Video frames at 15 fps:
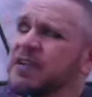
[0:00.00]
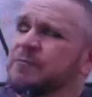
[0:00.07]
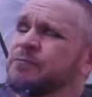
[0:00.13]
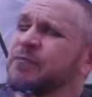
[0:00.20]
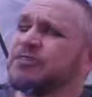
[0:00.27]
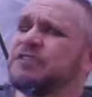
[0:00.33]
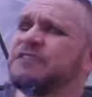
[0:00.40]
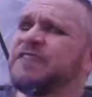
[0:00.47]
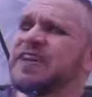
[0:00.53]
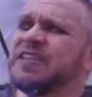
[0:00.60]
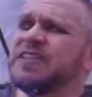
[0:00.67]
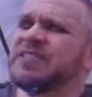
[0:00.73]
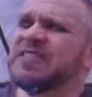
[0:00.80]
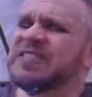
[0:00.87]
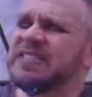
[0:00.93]
But you'll find
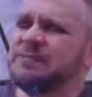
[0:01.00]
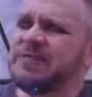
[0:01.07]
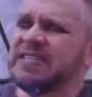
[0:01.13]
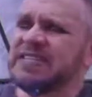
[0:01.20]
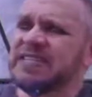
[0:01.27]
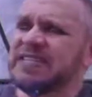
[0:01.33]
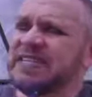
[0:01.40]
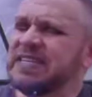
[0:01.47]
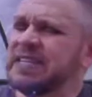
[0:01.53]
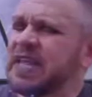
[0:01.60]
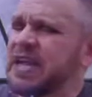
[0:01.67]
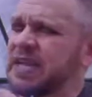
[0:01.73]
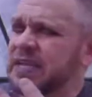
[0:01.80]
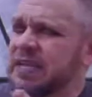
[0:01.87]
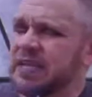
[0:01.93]
a CBT
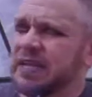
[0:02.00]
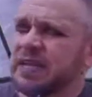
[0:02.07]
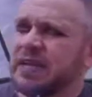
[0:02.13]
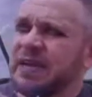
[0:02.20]
like